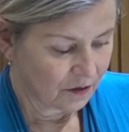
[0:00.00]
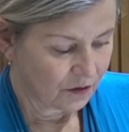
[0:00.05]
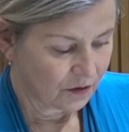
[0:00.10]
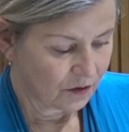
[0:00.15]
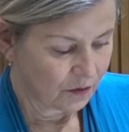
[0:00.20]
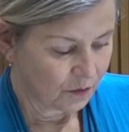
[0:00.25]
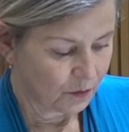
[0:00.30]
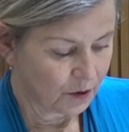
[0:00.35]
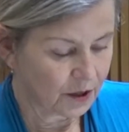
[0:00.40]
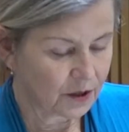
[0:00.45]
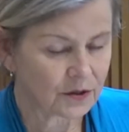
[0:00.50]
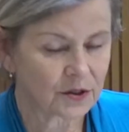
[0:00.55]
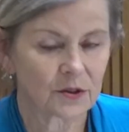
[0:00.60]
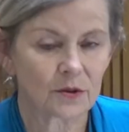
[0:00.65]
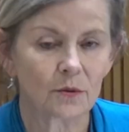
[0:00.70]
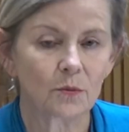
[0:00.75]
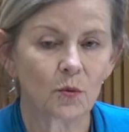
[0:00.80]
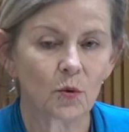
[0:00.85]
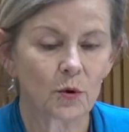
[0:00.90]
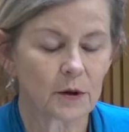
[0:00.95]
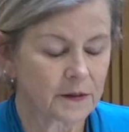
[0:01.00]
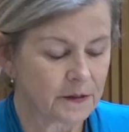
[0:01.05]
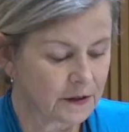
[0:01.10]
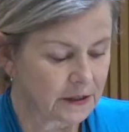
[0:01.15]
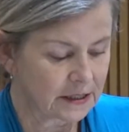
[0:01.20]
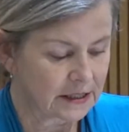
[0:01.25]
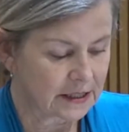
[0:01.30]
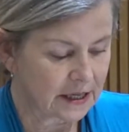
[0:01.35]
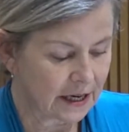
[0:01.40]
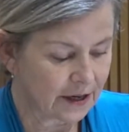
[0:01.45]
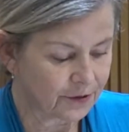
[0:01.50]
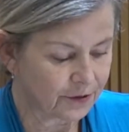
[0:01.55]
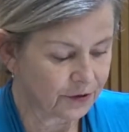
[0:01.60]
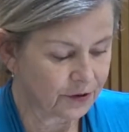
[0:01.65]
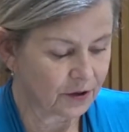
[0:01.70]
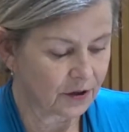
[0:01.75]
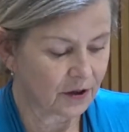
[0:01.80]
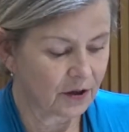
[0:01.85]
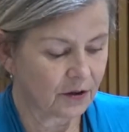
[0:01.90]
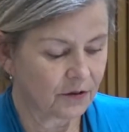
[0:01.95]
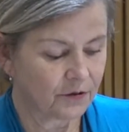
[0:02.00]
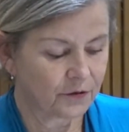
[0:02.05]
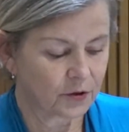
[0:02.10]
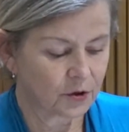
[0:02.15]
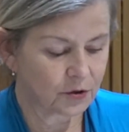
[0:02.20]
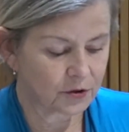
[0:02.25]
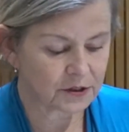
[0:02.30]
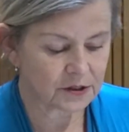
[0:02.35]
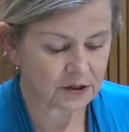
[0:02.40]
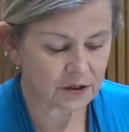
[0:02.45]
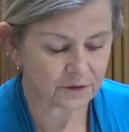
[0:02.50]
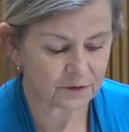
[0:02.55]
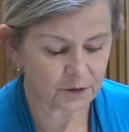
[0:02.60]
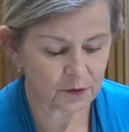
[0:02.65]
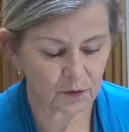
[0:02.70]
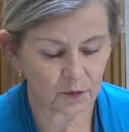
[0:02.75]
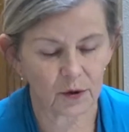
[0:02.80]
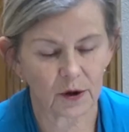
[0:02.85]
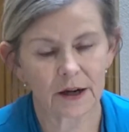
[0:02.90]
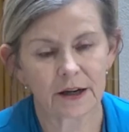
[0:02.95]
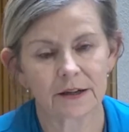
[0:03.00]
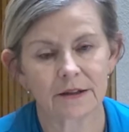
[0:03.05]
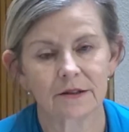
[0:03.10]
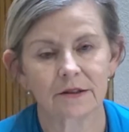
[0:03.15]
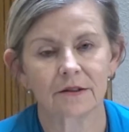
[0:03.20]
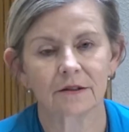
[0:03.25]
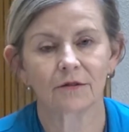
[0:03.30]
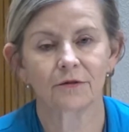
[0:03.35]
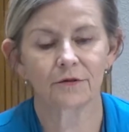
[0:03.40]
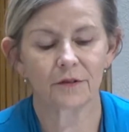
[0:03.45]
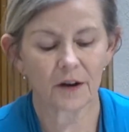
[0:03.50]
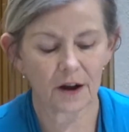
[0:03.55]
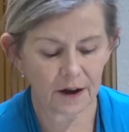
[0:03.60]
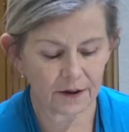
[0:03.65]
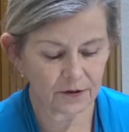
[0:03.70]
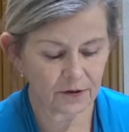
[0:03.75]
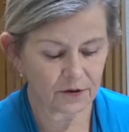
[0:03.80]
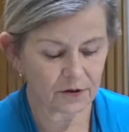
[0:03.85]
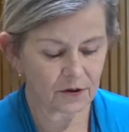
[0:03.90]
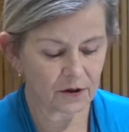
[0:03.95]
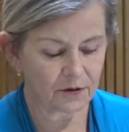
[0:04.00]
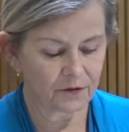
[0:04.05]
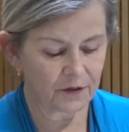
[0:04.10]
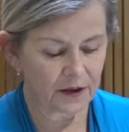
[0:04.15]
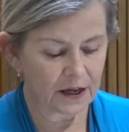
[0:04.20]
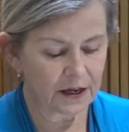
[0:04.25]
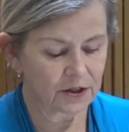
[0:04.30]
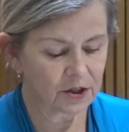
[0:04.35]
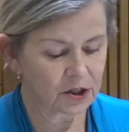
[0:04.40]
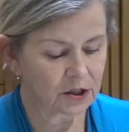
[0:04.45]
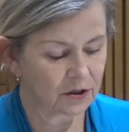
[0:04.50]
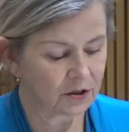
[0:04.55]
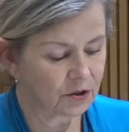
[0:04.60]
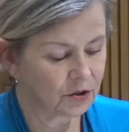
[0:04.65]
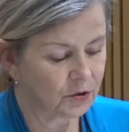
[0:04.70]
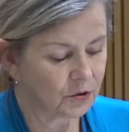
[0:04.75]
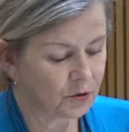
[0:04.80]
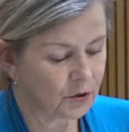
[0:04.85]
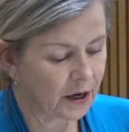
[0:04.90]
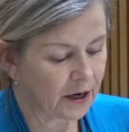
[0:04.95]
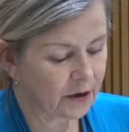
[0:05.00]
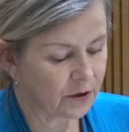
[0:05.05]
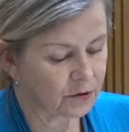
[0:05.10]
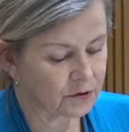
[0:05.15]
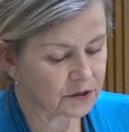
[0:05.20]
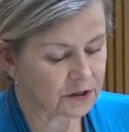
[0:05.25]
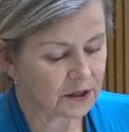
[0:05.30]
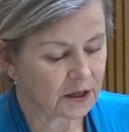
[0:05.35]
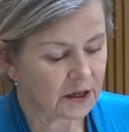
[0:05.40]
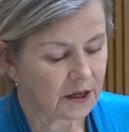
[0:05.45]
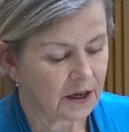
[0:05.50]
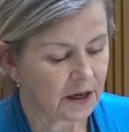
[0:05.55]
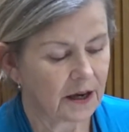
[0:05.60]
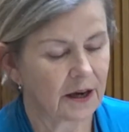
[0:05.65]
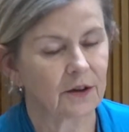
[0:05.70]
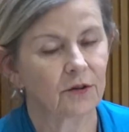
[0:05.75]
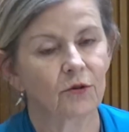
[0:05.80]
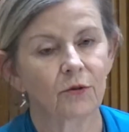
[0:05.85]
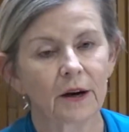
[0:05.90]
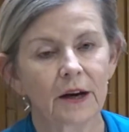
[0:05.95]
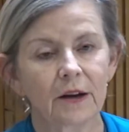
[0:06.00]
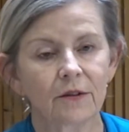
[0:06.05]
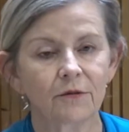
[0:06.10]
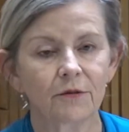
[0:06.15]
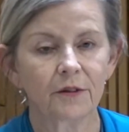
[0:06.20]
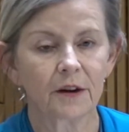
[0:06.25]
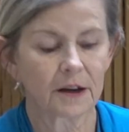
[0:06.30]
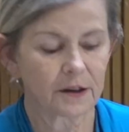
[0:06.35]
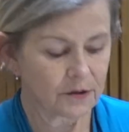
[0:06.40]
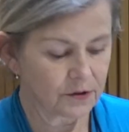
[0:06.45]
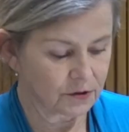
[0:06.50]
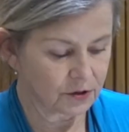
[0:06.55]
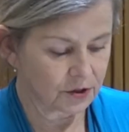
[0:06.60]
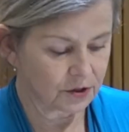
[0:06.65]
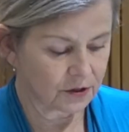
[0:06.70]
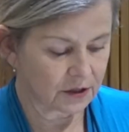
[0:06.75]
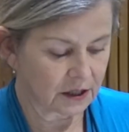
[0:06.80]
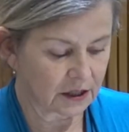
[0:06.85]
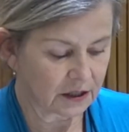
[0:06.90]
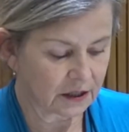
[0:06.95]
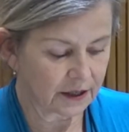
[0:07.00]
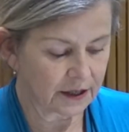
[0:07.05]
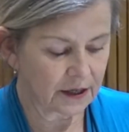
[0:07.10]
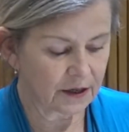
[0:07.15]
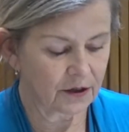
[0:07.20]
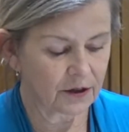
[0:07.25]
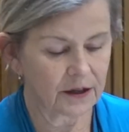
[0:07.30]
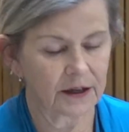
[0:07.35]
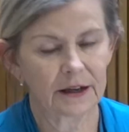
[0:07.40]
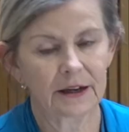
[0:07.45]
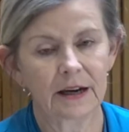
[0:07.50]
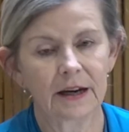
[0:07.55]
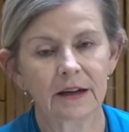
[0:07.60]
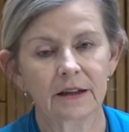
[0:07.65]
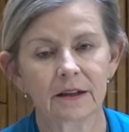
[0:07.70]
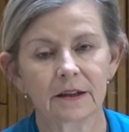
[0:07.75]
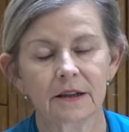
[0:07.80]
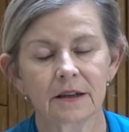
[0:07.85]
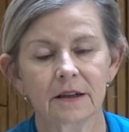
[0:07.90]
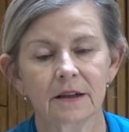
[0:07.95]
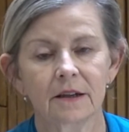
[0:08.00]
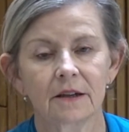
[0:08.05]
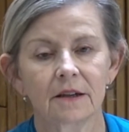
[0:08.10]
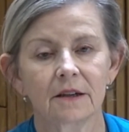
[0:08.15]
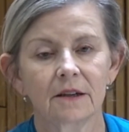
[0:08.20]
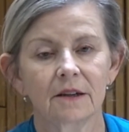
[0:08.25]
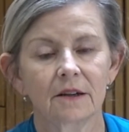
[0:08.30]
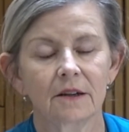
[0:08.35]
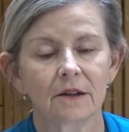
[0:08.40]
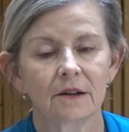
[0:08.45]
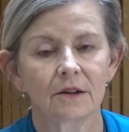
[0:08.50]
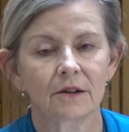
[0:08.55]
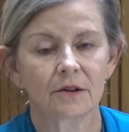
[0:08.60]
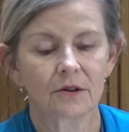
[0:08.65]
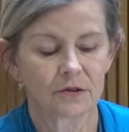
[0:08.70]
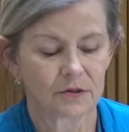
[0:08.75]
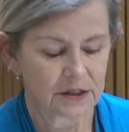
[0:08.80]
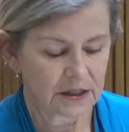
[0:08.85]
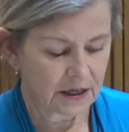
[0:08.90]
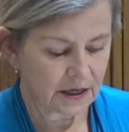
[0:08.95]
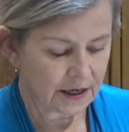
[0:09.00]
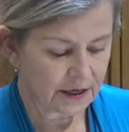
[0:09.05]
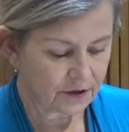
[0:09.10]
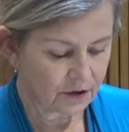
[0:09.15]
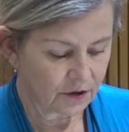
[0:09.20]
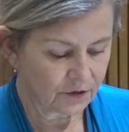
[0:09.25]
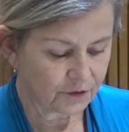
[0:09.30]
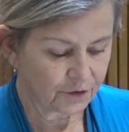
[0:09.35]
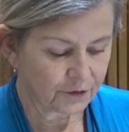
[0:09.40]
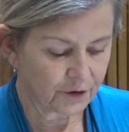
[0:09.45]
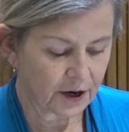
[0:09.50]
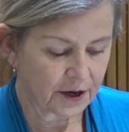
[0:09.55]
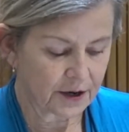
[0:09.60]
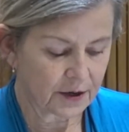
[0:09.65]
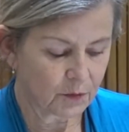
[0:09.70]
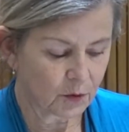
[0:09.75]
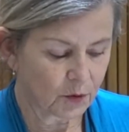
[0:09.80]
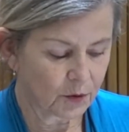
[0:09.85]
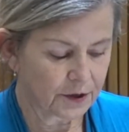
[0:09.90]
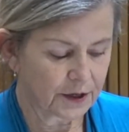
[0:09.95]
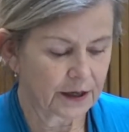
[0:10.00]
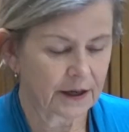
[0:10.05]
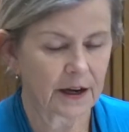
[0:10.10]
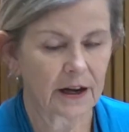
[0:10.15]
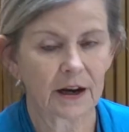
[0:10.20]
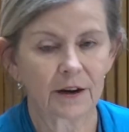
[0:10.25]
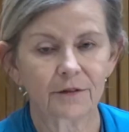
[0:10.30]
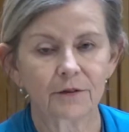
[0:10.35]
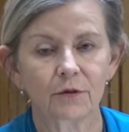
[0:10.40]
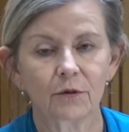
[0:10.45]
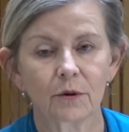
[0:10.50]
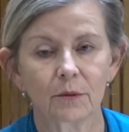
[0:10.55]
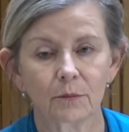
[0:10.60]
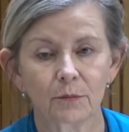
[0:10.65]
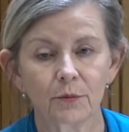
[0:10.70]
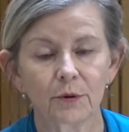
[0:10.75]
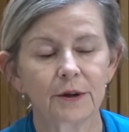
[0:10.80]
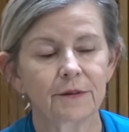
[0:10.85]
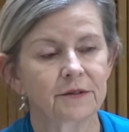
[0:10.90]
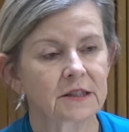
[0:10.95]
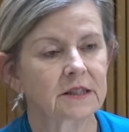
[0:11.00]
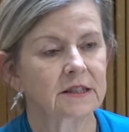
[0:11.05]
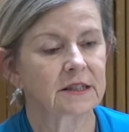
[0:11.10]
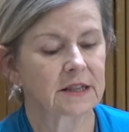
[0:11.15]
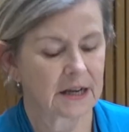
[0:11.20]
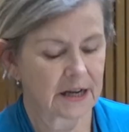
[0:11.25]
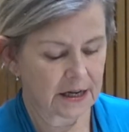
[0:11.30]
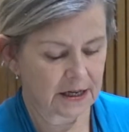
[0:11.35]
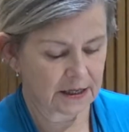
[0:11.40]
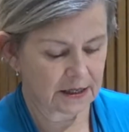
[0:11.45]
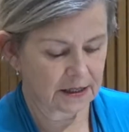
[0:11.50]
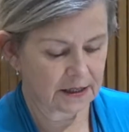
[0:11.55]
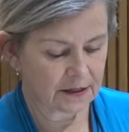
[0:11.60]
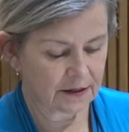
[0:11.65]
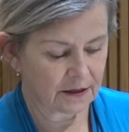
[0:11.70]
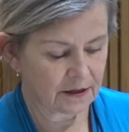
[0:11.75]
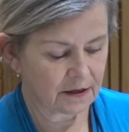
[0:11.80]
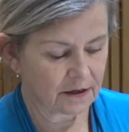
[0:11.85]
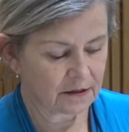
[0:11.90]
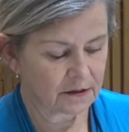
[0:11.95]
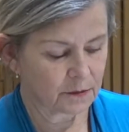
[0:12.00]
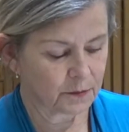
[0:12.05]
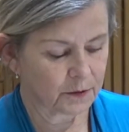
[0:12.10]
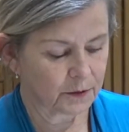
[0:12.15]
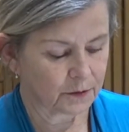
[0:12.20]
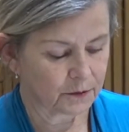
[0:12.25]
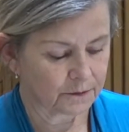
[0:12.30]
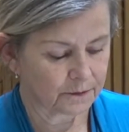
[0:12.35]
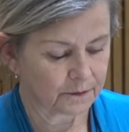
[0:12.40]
We also mourn the death of Christopher Wright, father of Angela Newhouse and grandfather to Claire and Ellie, who died on Friday morning after a brief stay in the hospital.